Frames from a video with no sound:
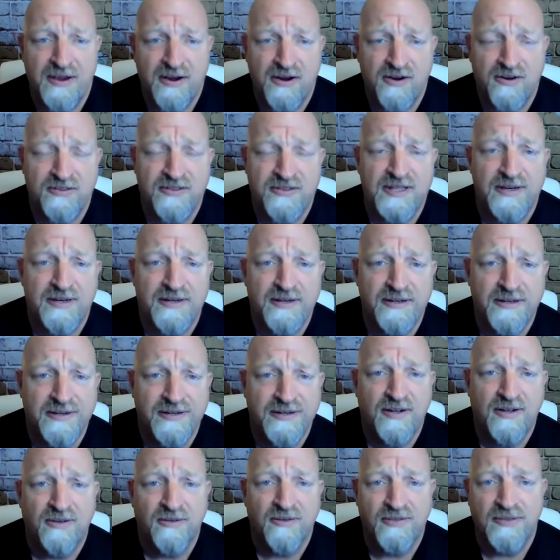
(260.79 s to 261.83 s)
I heard that,
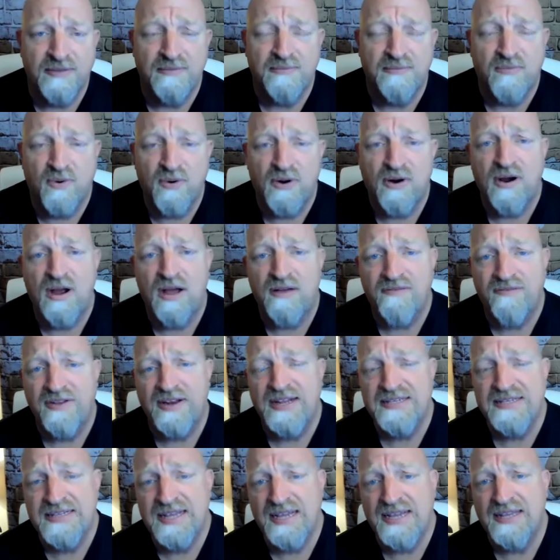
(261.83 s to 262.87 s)
you know, the more often
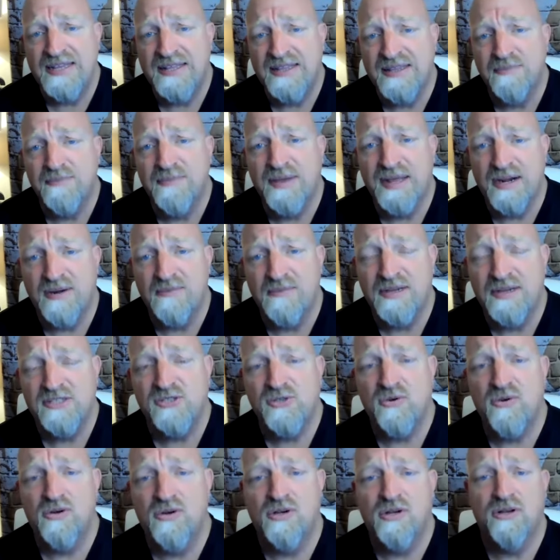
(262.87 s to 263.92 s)
I take it, the better my
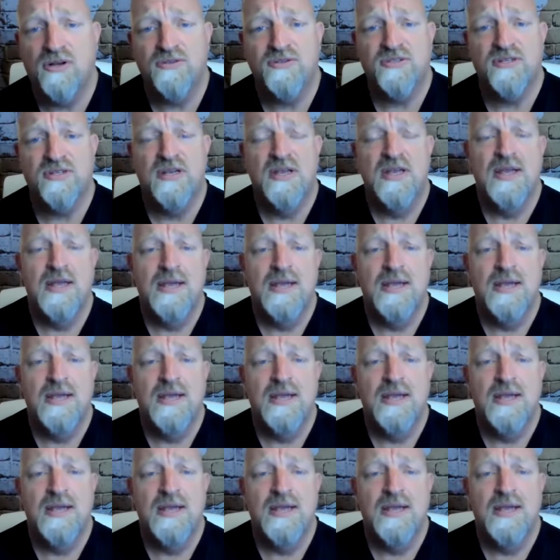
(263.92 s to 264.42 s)
score goes.